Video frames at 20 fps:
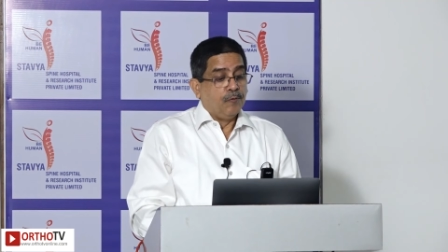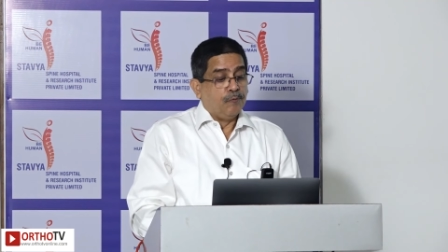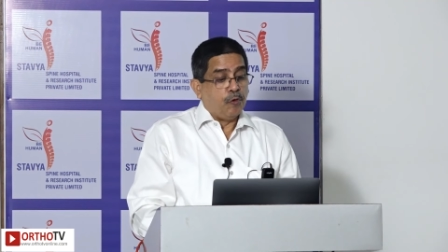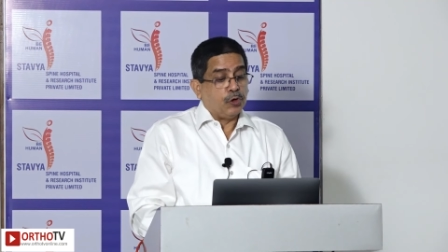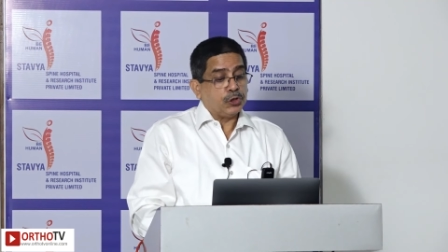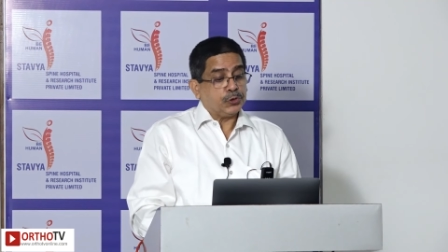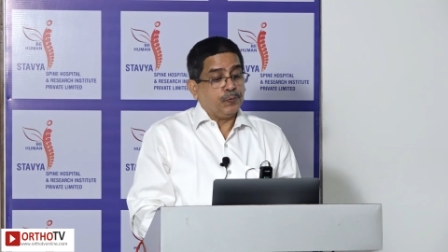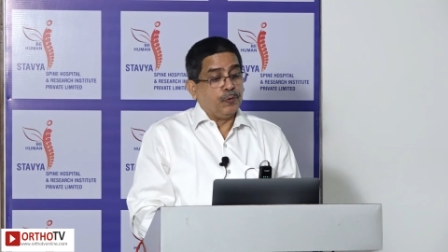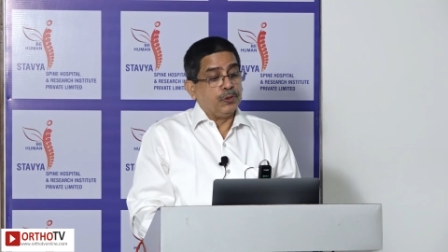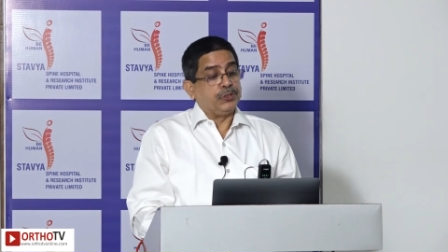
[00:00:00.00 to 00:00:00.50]

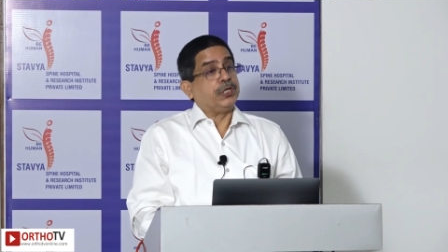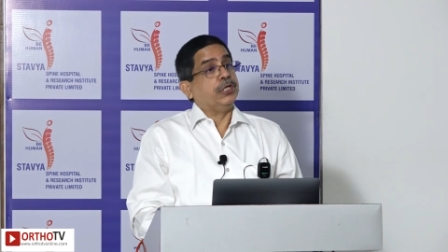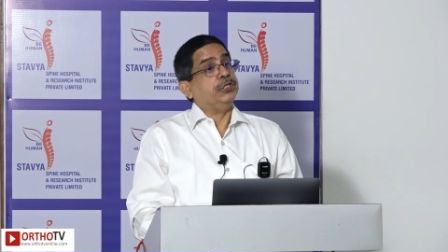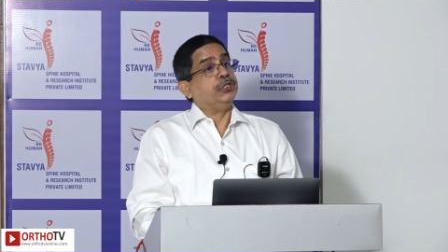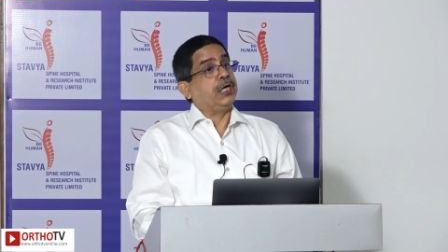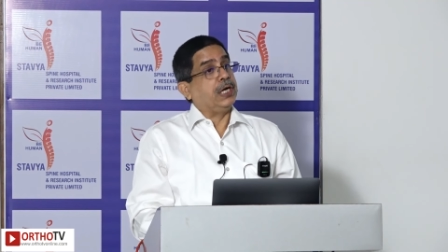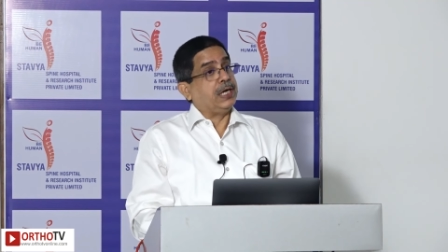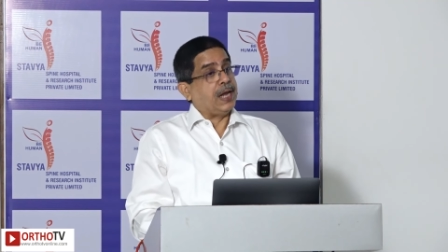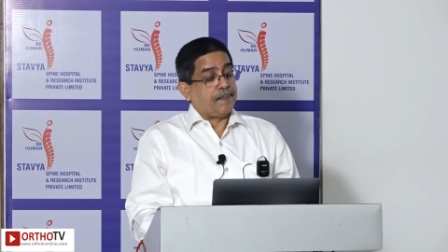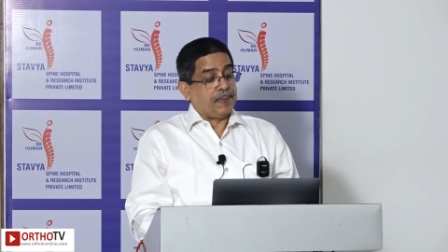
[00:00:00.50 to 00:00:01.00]
Forceful
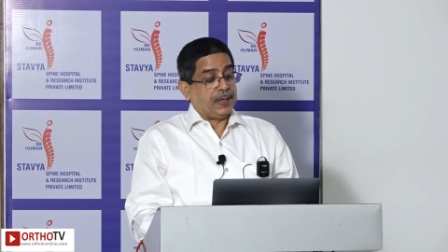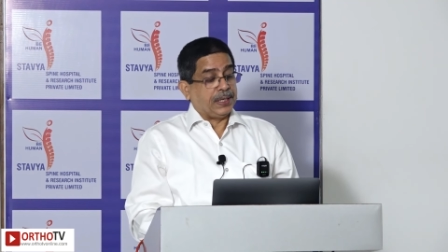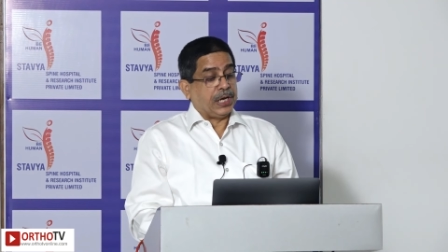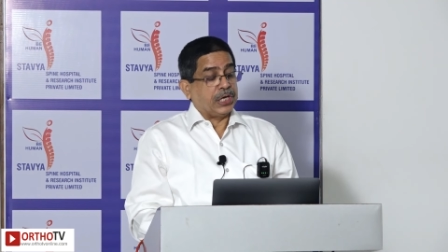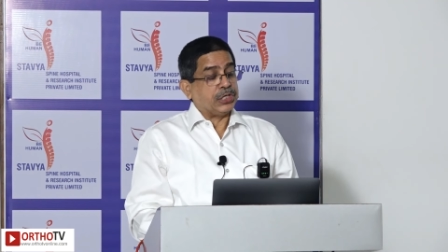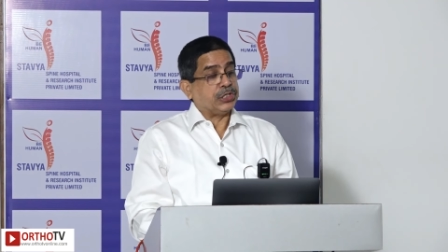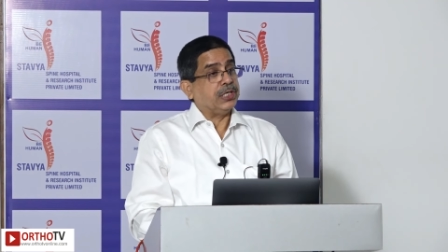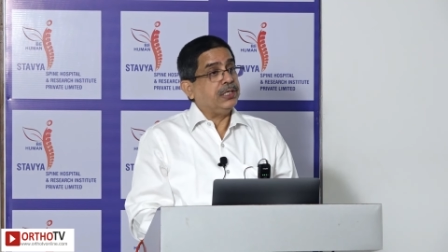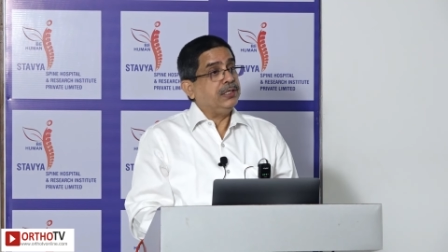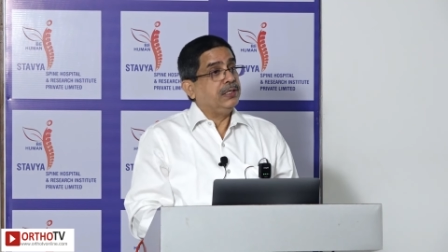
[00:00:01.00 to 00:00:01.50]
surgical
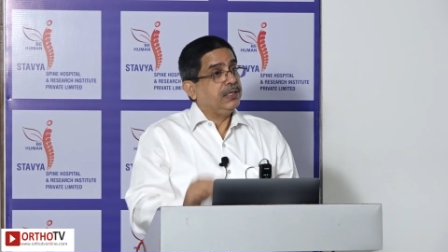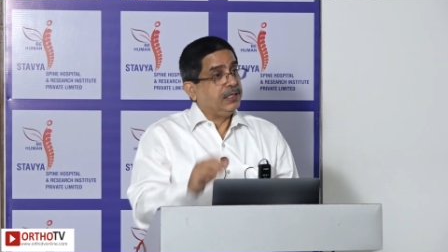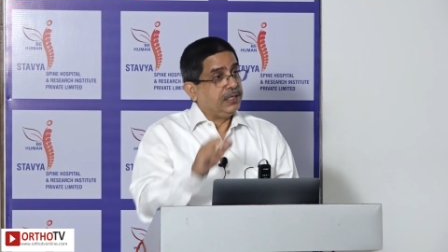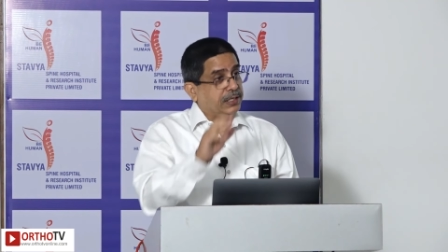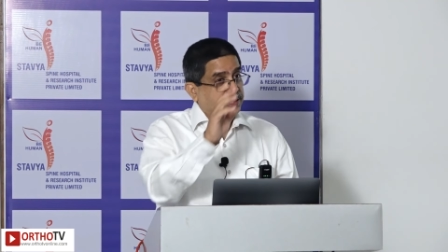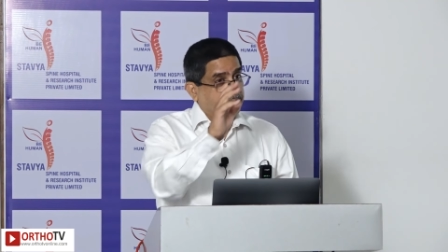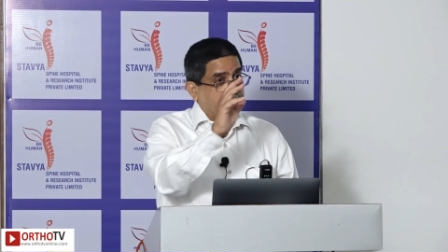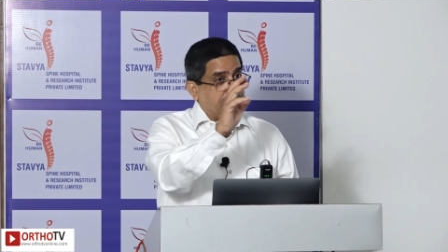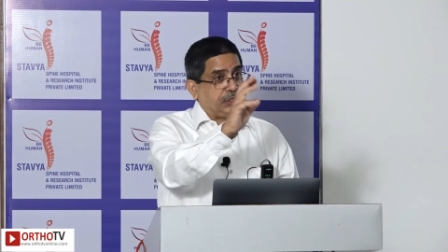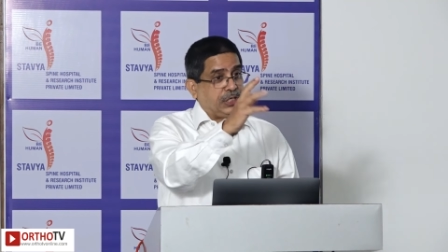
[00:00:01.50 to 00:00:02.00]
application,
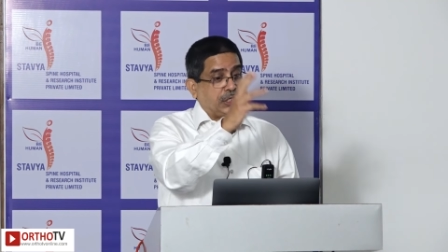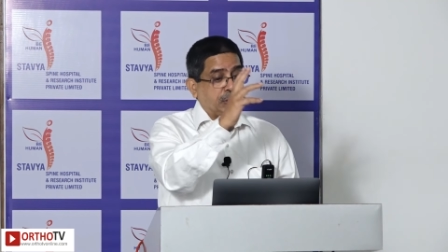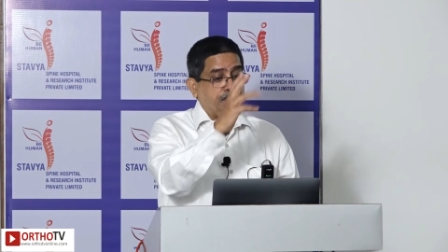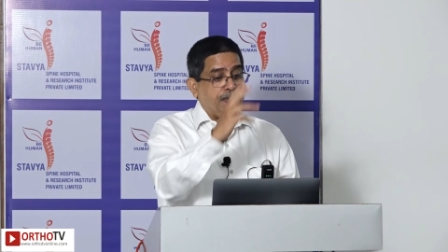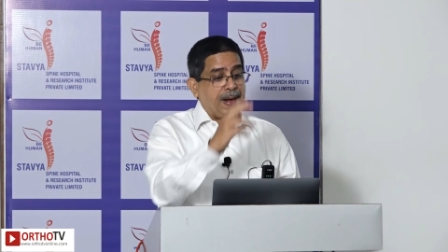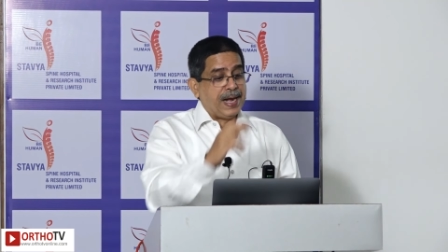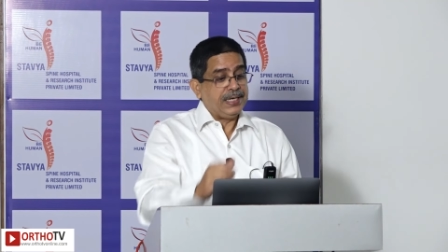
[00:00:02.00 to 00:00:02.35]
it just